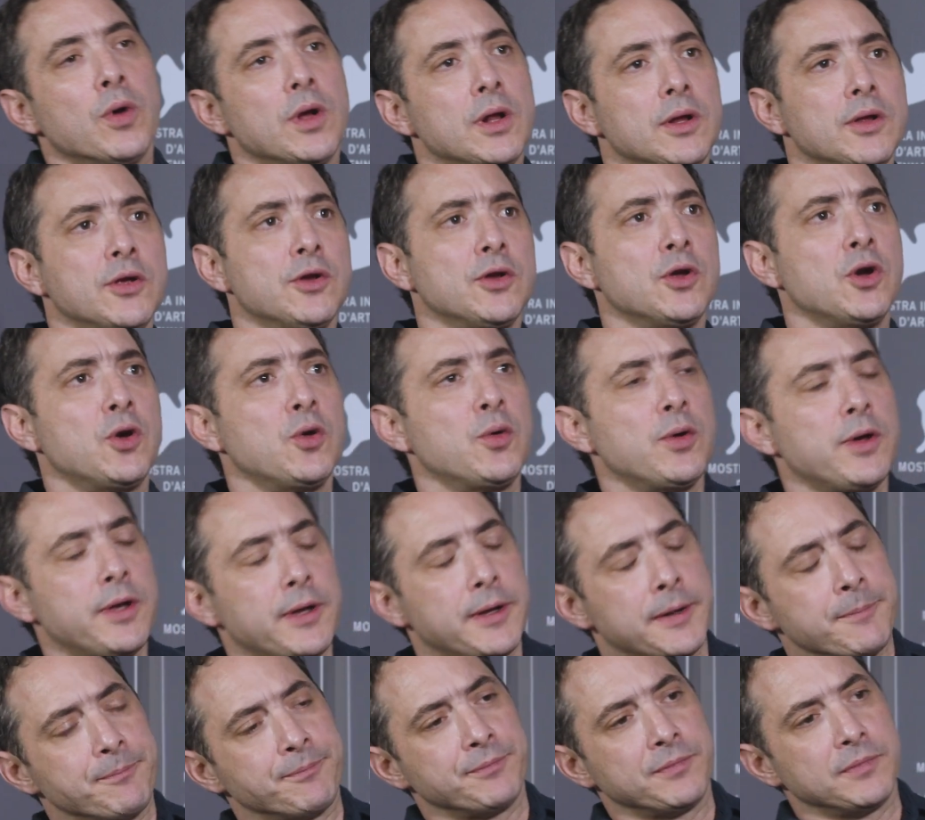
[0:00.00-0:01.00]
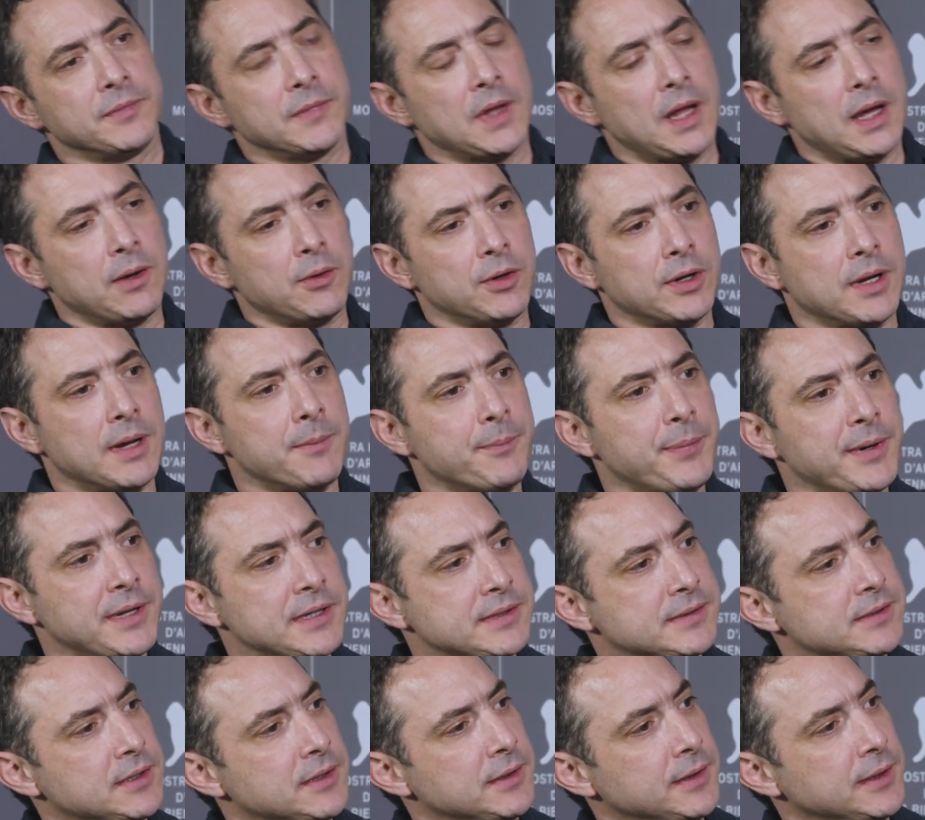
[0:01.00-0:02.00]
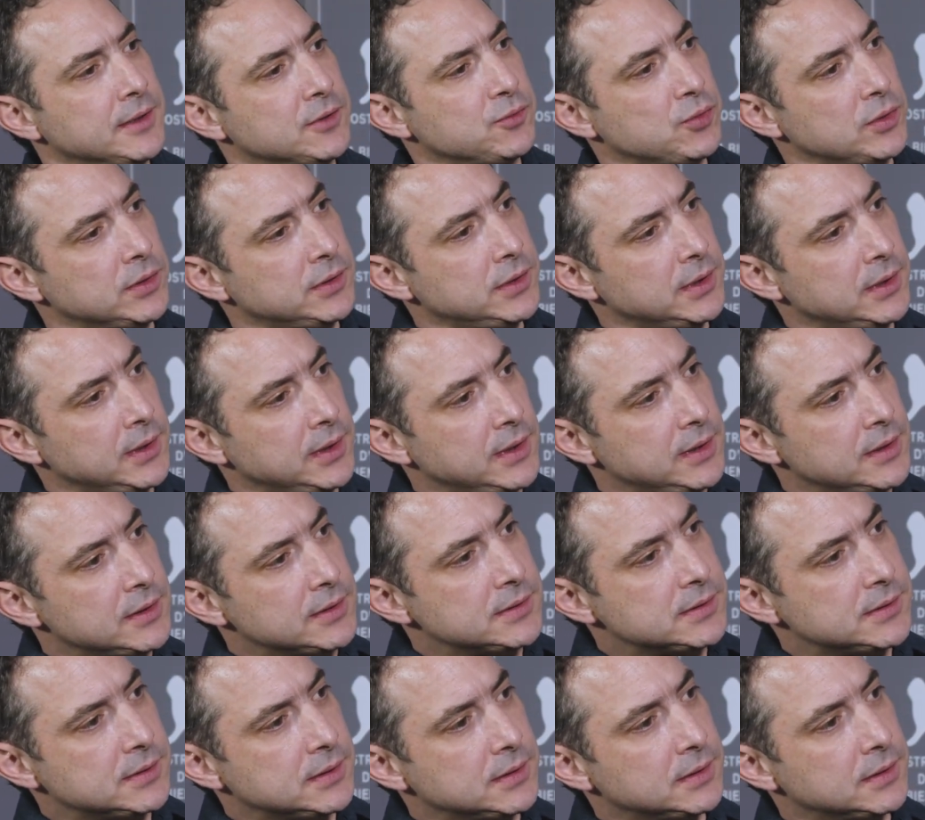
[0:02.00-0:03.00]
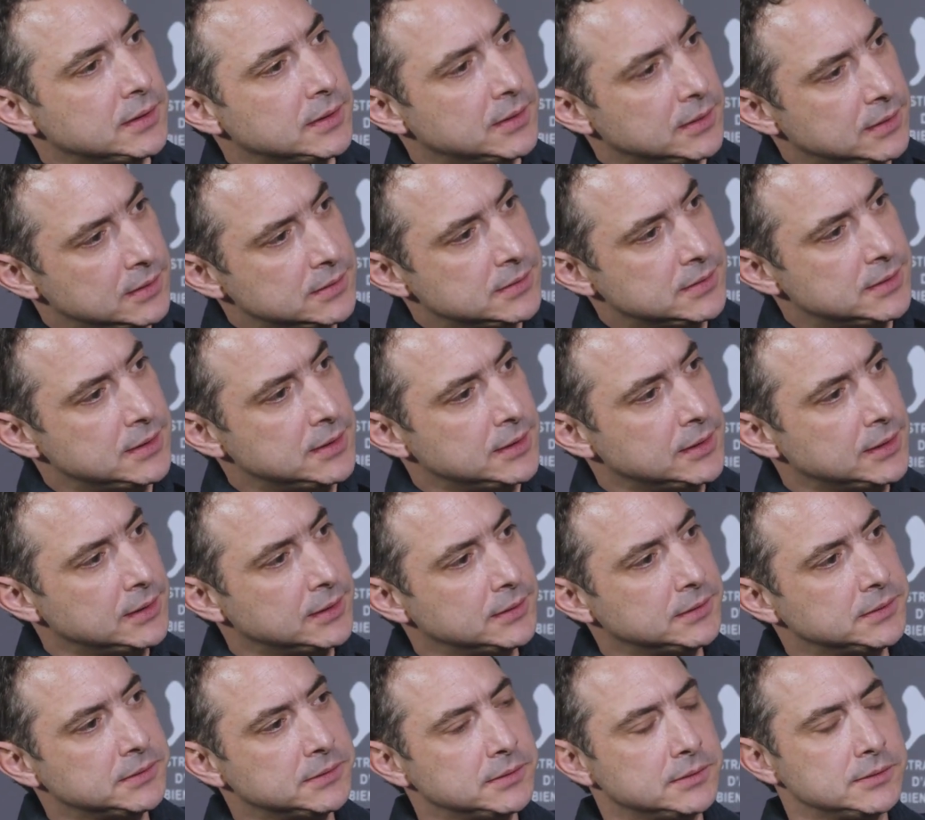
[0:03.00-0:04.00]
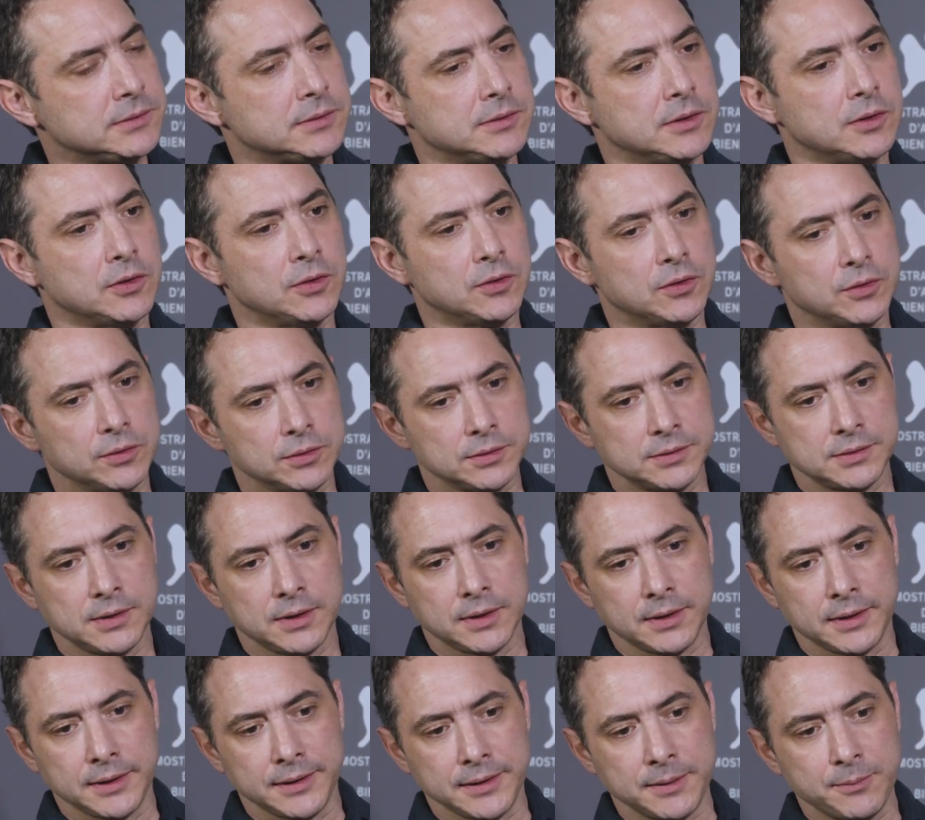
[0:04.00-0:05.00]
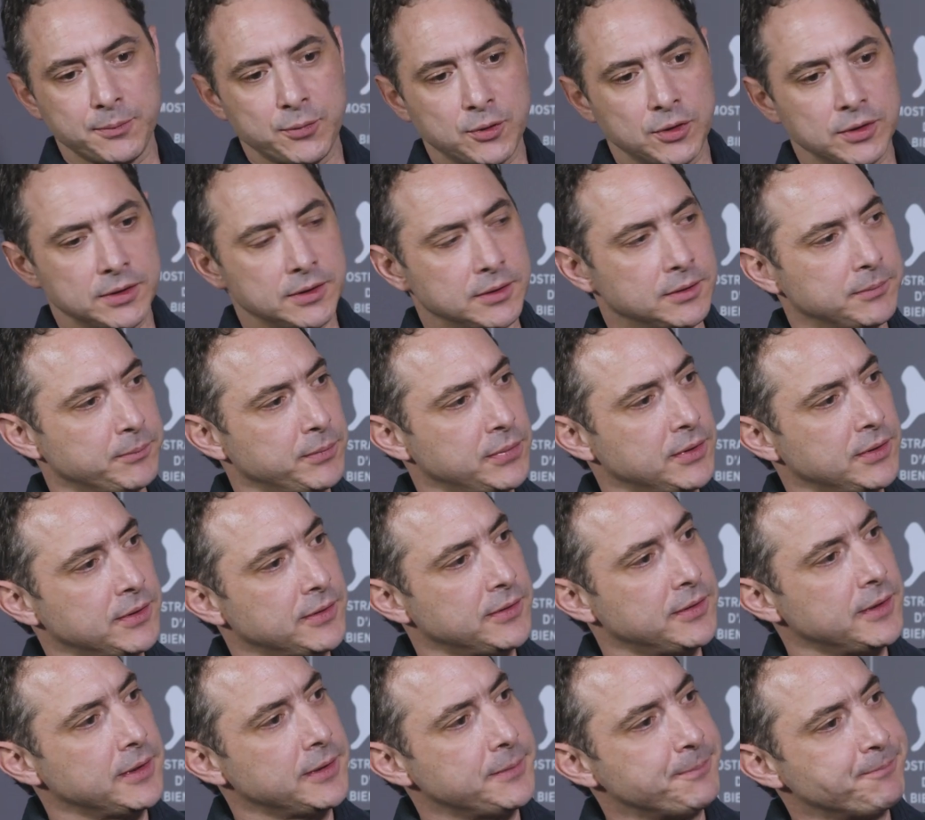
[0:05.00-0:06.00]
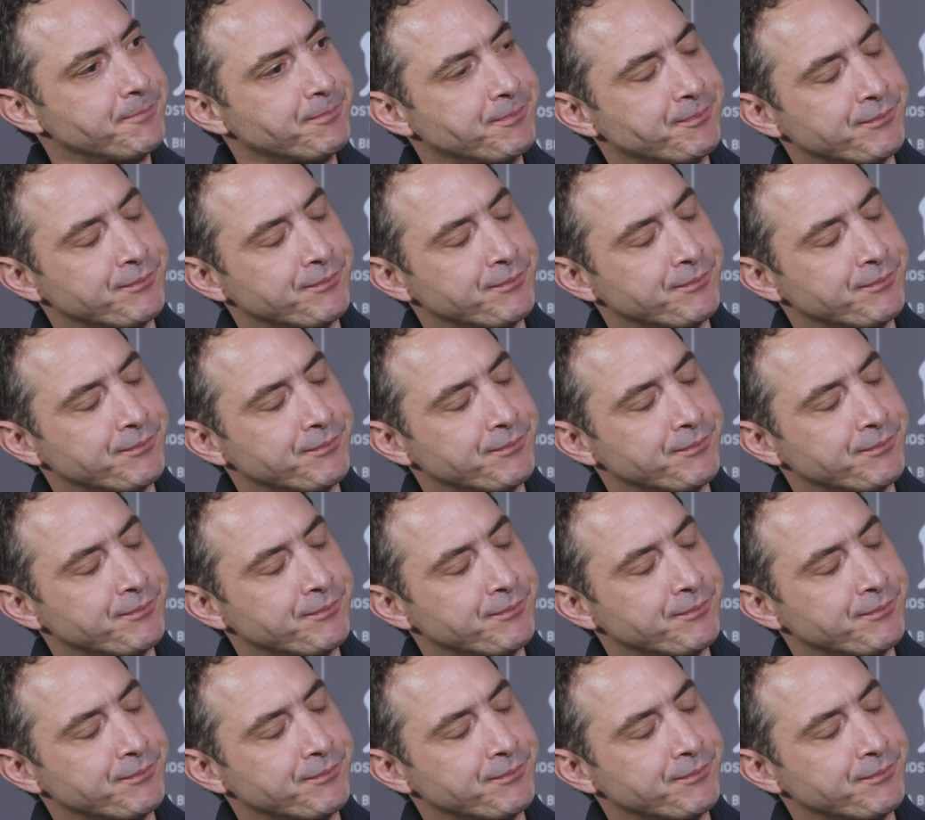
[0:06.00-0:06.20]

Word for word: Well, you know, um, our company is turning 20 years this mm-hmm. year, so it's an important birthday.